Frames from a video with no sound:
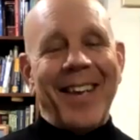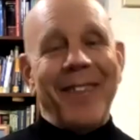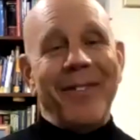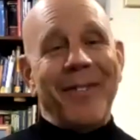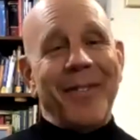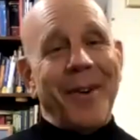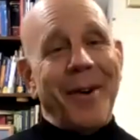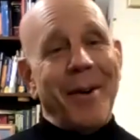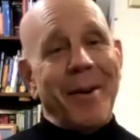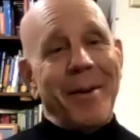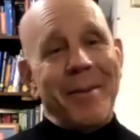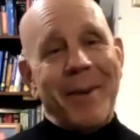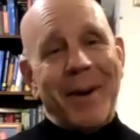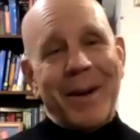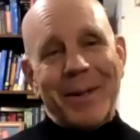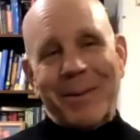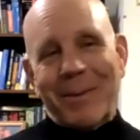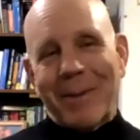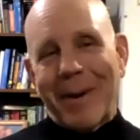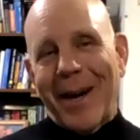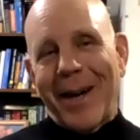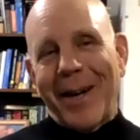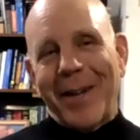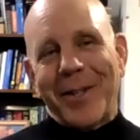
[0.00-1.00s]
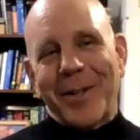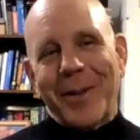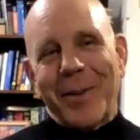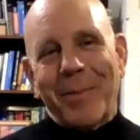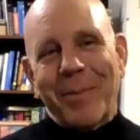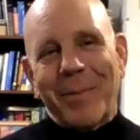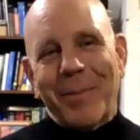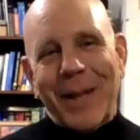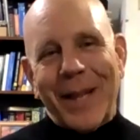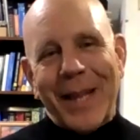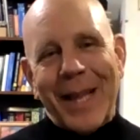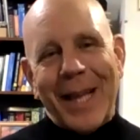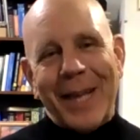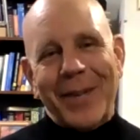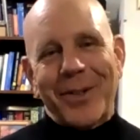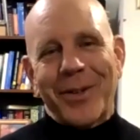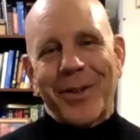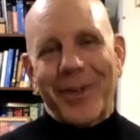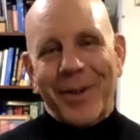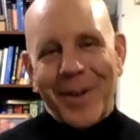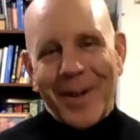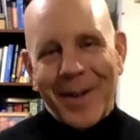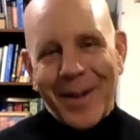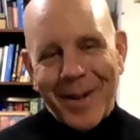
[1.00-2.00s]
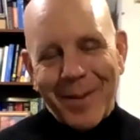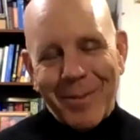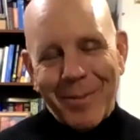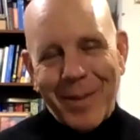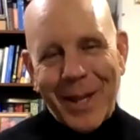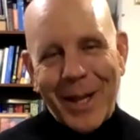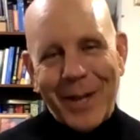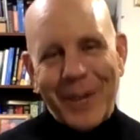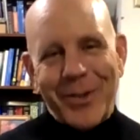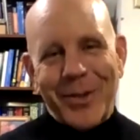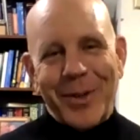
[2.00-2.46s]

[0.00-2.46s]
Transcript: very much, Brian. It's a pleasure to